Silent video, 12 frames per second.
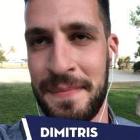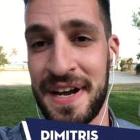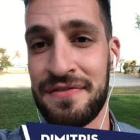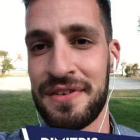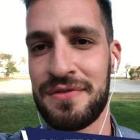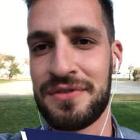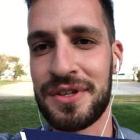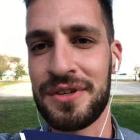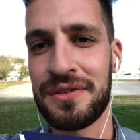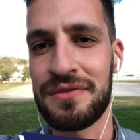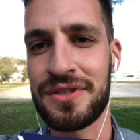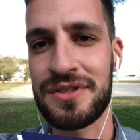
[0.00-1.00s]
My favorite
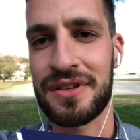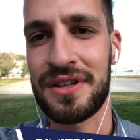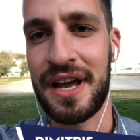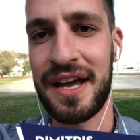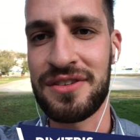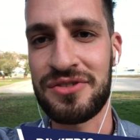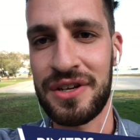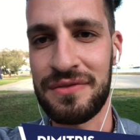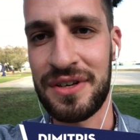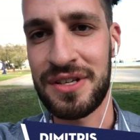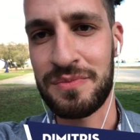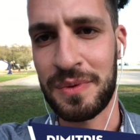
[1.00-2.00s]
Eurovision entry
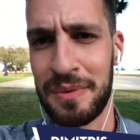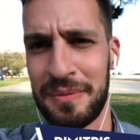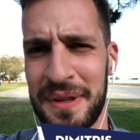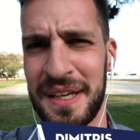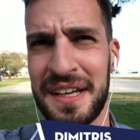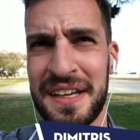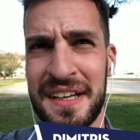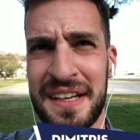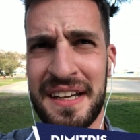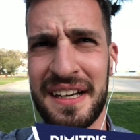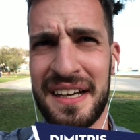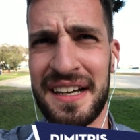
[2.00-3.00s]
ever is probably
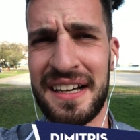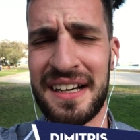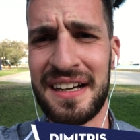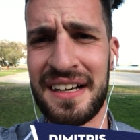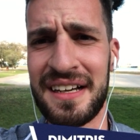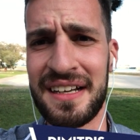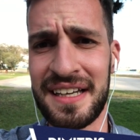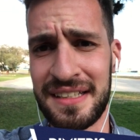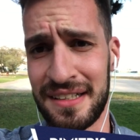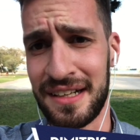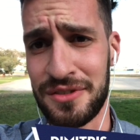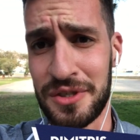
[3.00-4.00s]
Italy